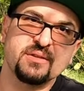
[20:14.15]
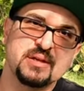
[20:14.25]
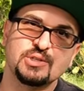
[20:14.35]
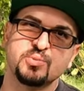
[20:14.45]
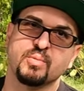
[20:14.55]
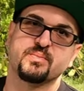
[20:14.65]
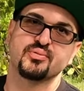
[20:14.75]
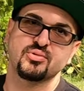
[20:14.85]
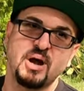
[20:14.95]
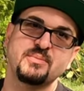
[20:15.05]
that you will
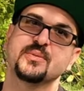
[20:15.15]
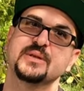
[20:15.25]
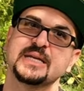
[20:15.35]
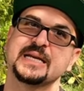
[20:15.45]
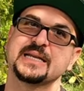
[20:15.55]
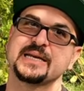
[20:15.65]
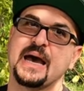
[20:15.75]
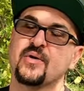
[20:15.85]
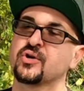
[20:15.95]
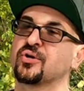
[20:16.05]
probably
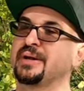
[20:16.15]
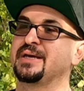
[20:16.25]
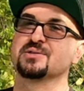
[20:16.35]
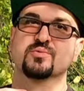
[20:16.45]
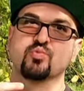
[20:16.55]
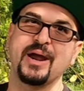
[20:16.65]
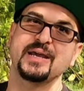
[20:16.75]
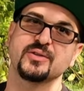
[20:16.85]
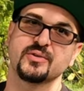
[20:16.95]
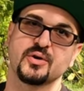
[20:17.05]
encounter is
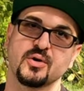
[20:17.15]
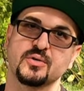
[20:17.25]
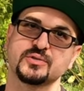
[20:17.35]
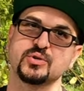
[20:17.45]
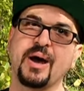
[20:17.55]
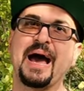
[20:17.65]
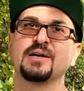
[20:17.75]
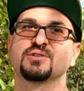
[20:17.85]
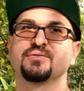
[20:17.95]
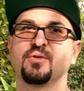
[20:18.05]
regular girls who
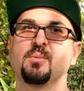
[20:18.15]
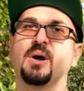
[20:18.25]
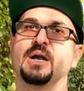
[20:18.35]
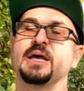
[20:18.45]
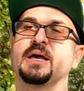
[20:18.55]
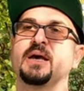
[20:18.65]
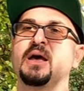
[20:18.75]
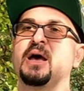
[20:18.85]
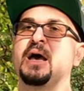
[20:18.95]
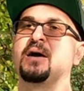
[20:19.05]
ask for money.
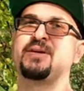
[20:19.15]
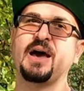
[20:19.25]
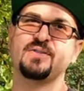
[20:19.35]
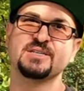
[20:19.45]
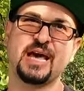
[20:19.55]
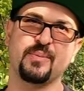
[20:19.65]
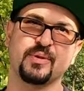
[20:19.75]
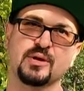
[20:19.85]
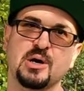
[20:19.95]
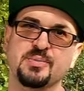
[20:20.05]
Had this happen
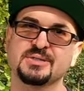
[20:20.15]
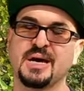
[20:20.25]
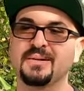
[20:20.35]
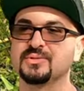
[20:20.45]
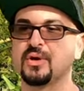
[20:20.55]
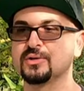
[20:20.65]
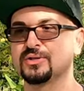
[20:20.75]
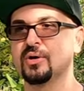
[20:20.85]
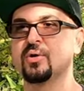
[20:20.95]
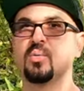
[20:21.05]
a couple times also,